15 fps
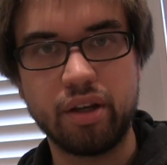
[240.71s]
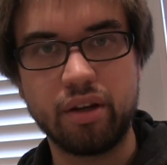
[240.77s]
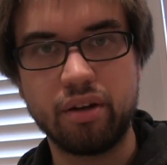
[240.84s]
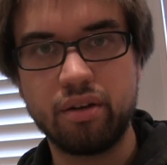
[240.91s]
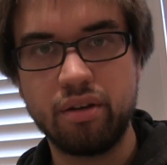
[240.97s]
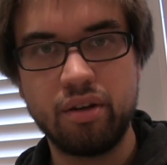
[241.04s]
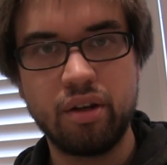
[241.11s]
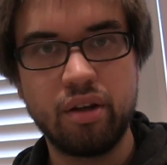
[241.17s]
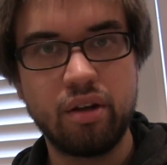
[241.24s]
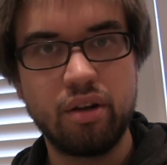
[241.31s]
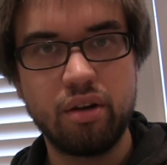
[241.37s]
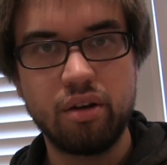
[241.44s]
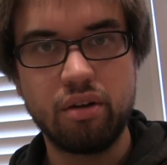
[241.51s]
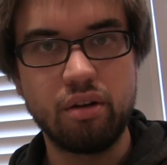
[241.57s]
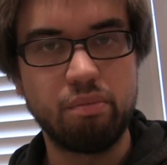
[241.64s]
I think
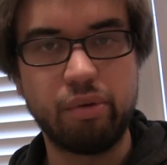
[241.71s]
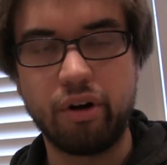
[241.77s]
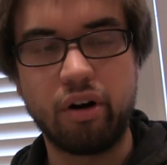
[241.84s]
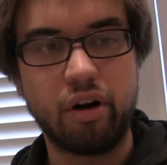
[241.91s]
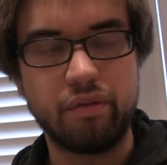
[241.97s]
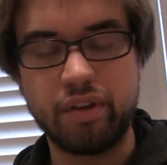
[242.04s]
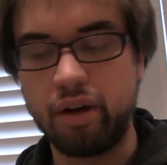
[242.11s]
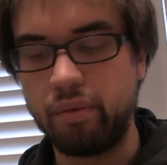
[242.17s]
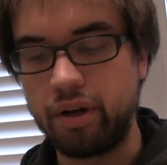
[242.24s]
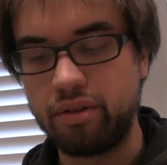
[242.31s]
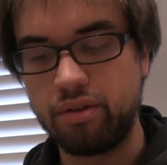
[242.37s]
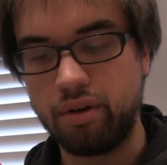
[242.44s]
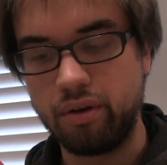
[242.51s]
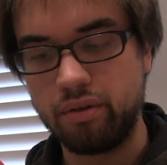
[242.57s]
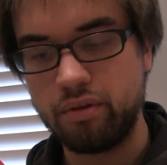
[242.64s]
you're better off that way
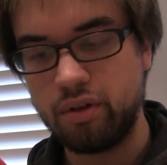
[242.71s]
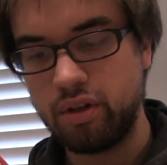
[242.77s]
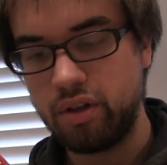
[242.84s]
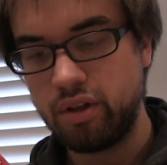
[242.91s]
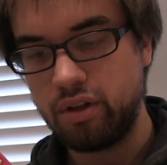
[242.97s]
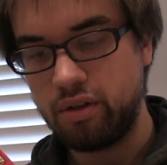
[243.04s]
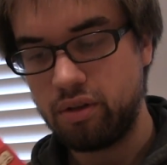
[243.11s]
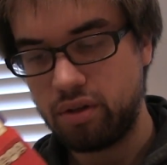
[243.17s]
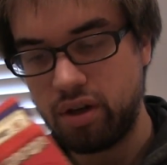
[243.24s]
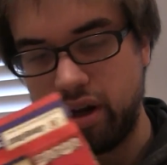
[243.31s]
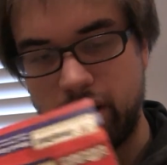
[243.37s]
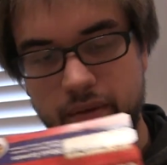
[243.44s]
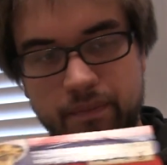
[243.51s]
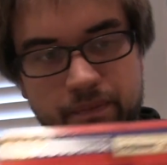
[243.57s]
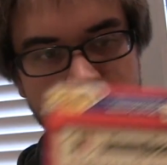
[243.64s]
too. So
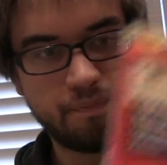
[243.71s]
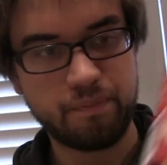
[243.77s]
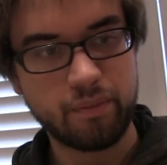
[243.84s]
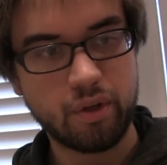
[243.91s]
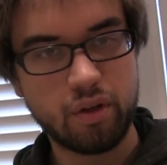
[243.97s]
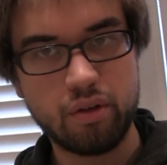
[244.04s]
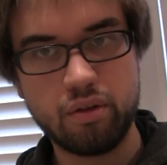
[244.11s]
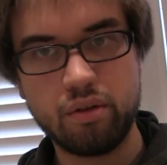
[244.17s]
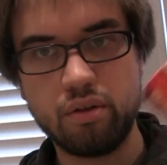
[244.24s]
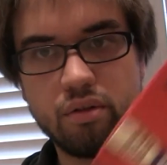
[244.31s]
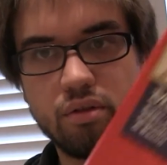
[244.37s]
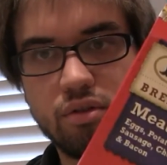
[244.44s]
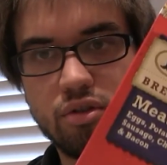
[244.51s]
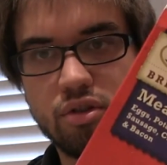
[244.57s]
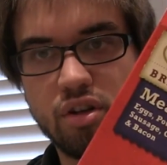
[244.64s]
yeah,
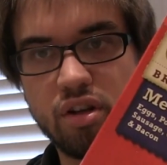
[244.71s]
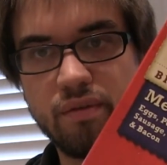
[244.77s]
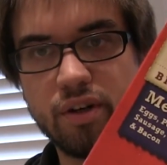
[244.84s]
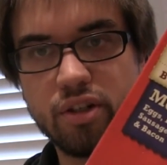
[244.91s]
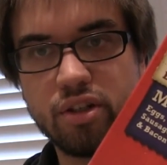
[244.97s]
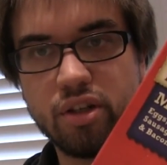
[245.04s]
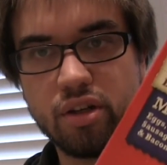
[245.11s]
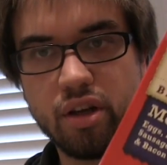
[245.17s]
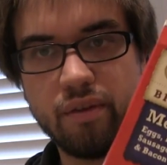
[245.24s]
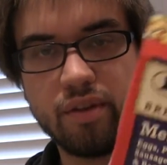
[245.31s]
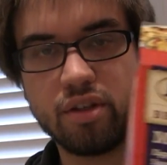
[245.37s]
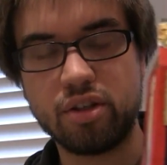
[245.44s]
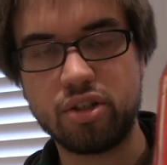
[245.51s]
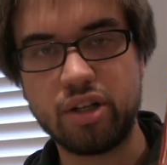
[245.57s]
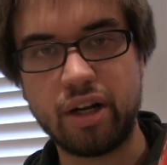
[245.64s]
give this
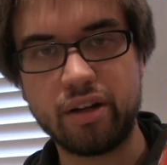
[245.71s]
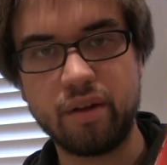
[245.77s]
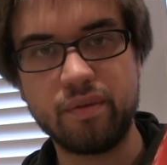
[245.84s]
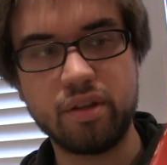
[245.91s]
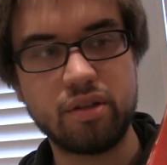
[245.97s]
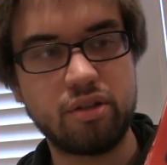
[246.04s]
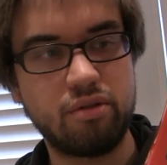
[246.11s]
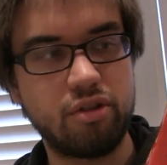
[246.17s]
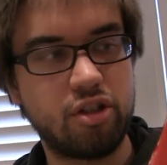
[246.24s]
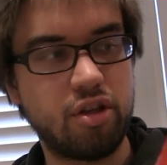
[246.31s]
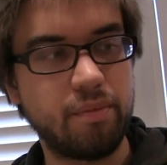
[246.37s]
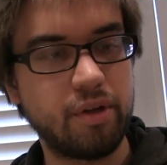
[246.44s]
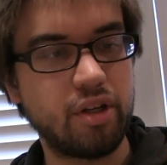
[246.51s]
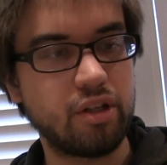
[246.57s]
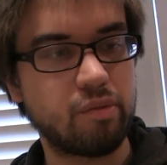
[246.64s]
a shot. Give this
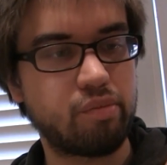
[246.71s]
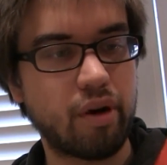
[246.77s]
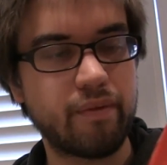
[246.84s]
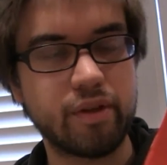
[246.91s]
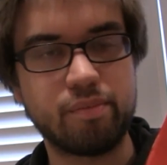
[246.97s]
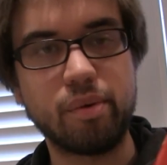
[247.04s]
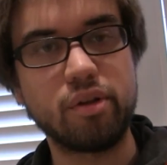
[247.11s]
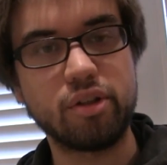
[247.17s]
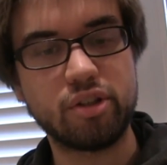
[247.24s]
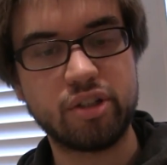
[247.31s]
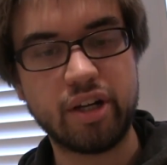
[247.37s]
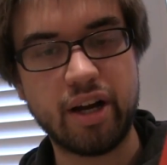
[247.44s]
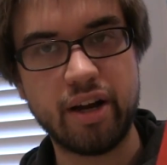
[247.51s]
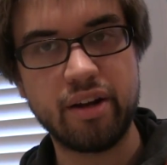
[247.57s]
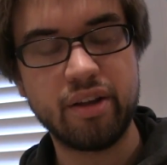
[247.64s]
Jimmy Dean's Breakfast Bowl a
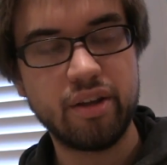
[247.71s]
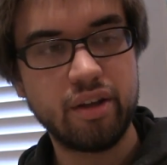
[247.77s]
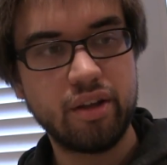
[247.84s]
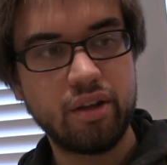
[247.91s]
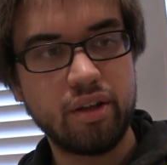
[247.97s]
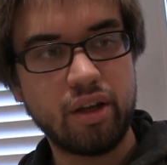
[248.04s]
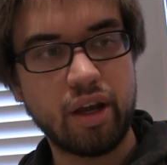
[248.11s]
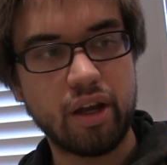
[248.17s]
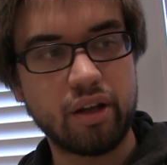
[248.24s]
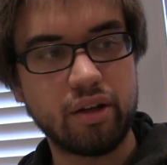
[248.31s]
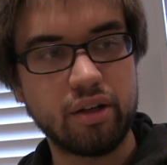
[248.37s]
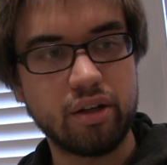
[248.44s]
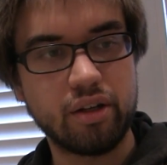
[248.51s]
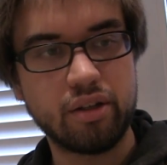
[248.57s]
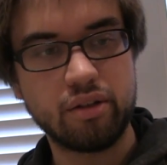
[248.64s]
shot and
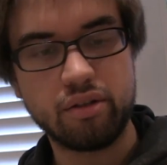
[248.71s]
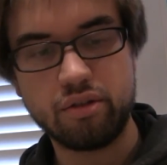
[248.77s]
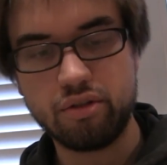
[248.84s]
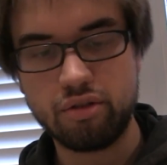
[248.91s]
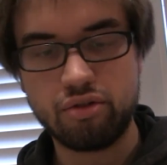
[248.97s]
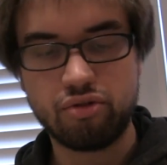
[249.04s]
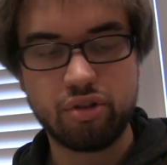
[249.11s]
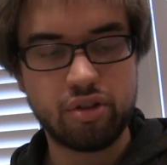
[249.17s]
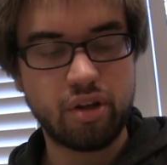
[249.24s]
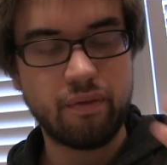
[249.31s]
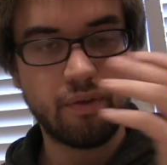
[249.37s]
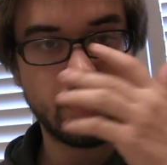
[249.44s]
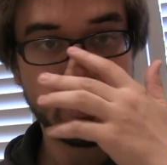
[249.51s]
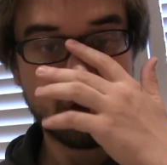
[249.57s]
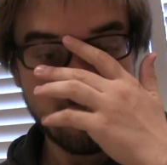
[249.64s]
see
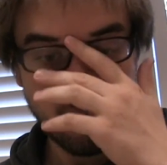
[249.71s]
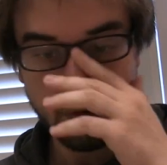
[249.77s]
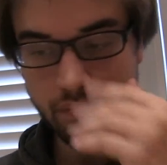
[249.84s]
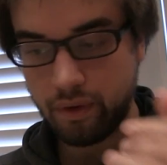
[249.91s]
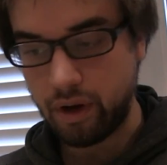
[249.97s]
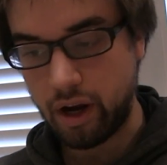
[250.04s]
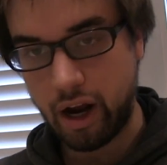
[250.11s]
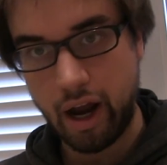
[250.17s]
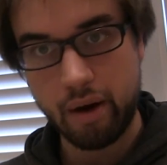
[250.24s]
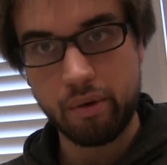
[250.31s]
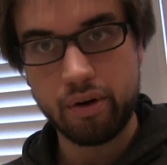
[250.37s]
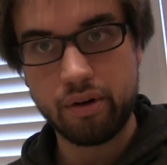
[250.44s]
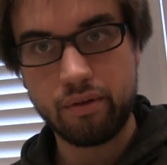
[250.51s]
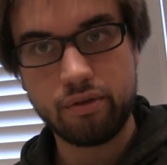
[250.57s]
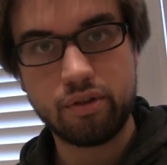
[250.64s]
for yourself. I
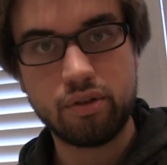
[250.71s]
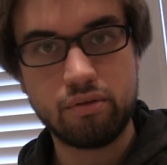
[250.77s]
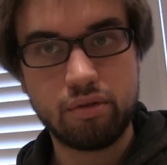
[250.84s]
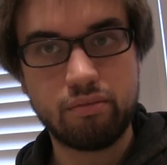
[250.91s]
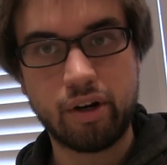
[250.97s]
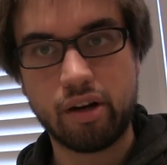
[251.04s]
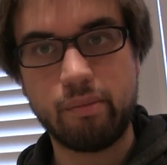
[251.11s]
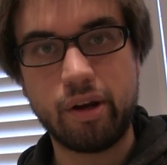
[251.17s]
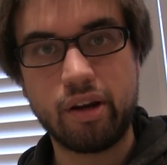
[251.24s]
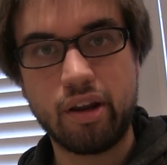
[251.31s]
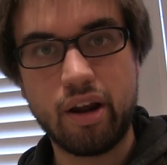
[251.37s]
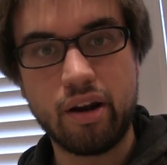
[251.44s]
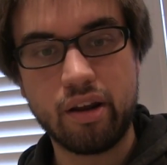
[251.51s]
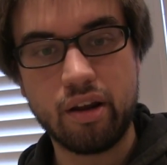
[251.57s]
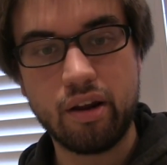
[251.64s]
would recommend
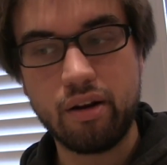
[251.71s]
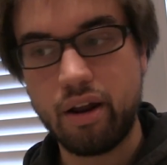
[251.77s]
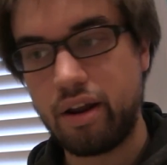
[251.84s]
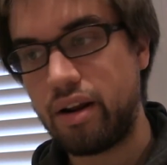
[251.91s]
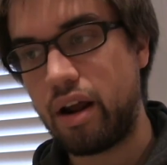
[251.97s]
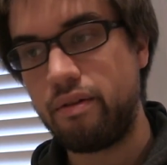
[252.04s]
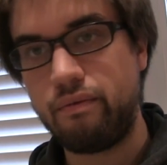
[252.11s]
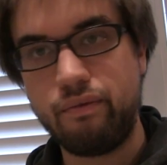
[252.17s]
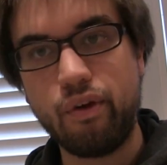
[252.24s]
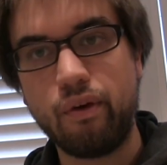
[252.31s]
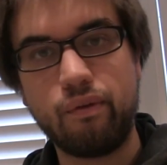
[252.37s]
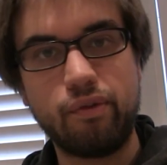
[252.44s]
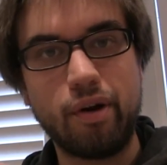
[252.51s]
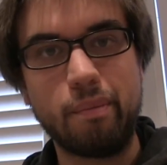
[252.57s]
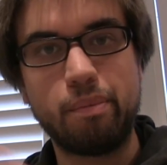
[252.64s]
getting it, and I'd
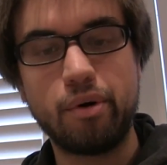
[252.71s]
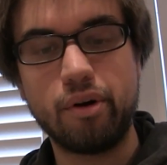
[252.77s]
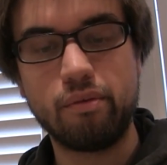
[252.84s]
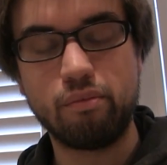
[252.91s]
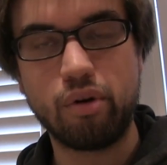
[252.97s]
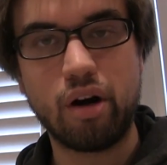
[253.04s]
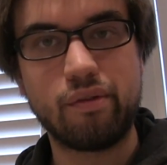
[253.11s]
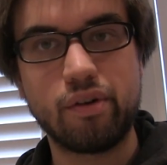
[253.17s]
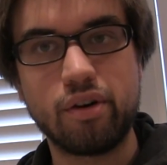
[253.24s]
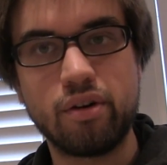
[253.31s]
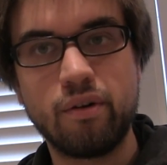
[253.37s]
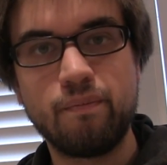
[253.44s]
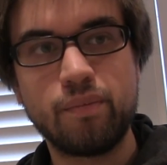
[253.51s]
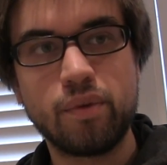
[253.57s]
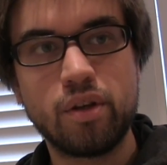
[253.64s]
feel free to put
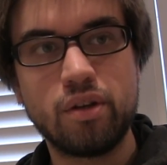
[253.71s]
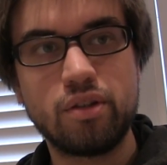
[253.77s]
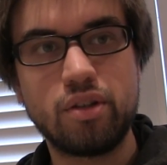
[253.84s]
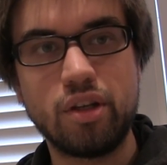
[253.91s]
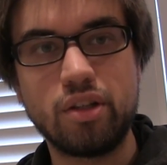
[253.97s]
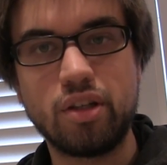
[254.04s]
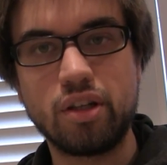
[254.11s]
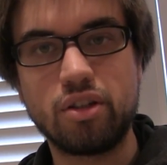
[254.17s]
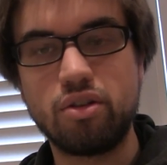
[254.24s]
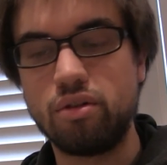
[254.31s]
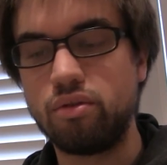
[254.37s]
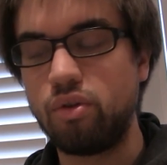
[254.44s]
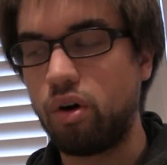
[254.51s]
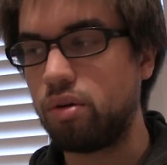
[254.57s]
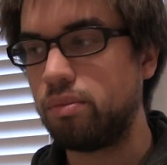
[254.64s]
whatever seasonings
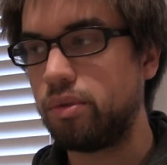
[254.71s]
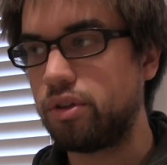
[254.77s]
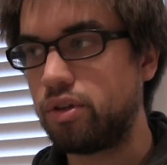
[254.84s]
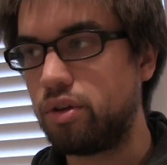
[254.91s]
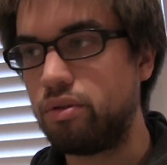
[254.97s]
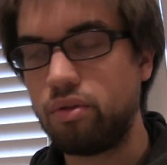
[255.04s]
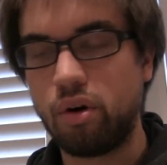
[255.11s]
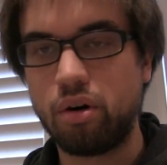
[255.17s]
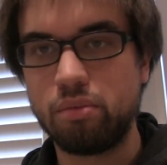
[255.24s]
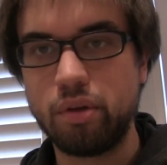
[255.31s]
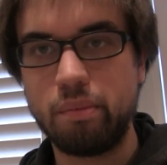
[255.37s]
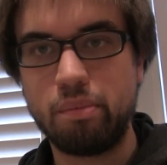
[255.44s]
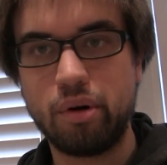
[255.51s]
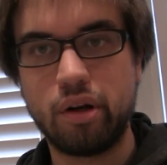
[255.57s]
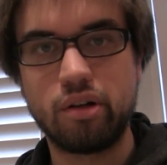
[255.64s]
you
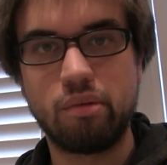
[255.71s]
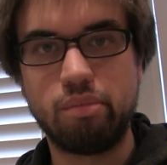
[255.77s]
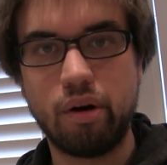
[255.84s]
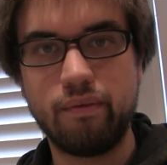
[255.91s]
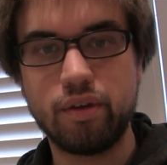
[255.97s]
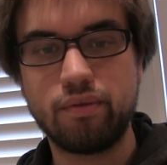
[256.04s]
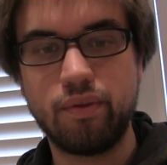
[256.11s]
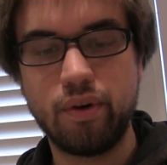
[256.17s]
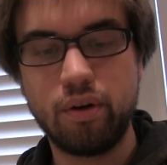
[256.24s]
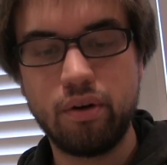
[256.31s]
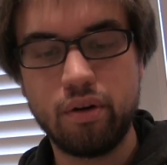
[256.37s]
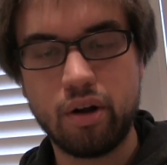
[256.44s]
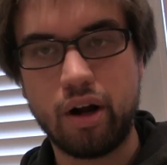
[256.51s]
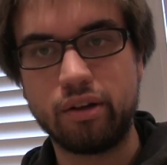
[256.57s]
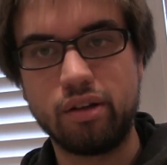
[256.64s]
normally put on your breakfast
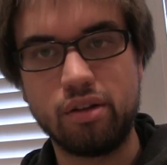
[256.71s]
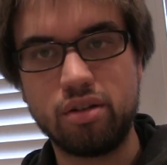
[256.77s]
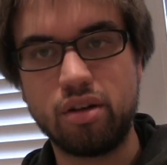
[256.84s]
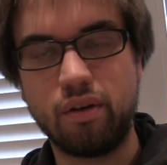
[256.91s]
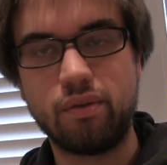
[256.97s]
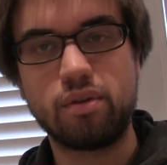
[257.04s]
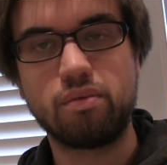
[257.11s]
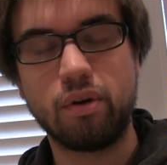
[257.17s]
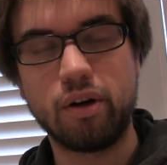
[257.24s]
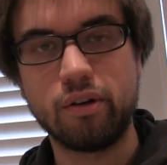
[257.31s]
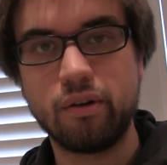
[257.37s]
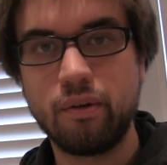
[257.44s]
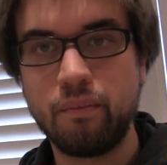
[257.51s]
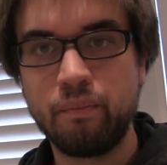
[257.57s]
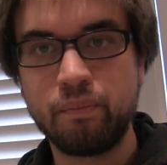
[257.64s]
food on this stuff as
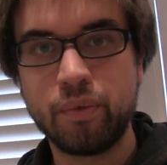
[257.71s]
well.